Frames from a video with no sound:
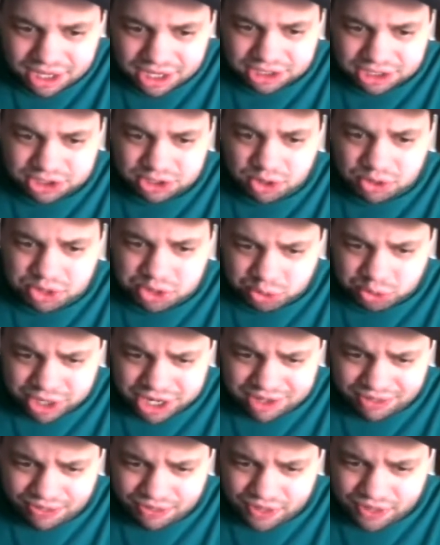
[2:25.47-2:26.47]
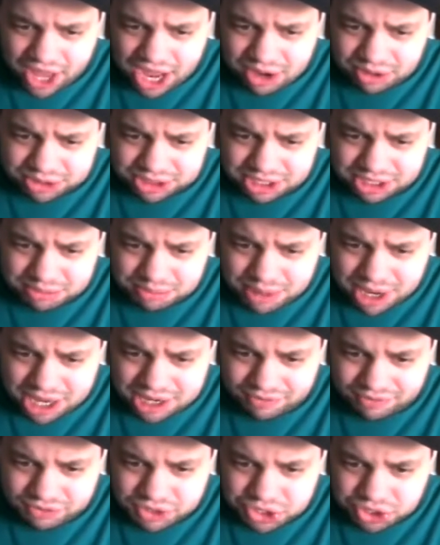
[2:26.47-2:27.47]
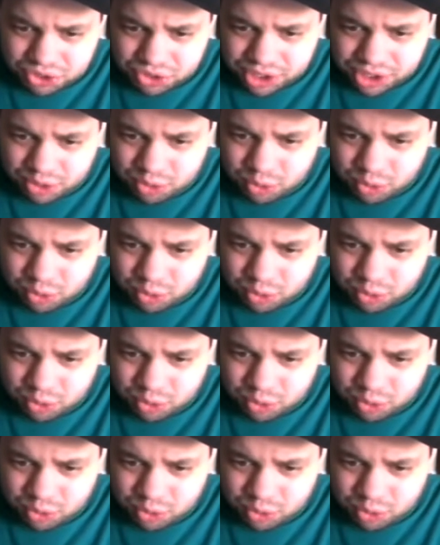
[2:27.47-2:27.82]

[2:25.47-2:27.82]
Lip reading: So 3,000 men of Judah